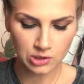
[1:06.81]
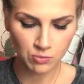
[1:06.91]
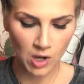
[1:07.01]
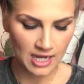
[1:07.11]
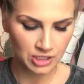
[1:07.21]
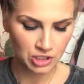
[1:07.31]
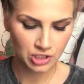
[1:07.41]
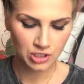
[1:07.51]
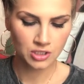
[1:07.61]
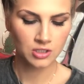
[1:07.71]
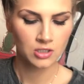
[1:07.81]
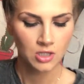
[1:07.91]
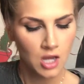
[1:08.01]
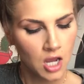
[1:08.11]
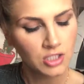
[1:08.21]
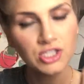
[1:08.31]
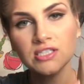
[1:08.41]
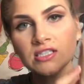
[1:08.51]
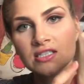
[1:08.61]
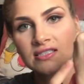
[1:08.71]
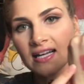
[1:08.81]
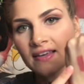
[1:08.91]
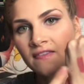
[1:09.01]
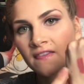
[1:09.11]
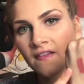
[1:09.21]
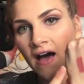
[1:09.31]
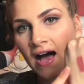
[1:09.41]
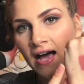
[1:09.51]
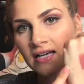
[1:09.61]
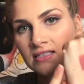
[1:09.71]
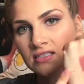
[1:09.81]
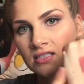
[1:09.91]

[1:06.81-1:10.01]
swatch just looks like that.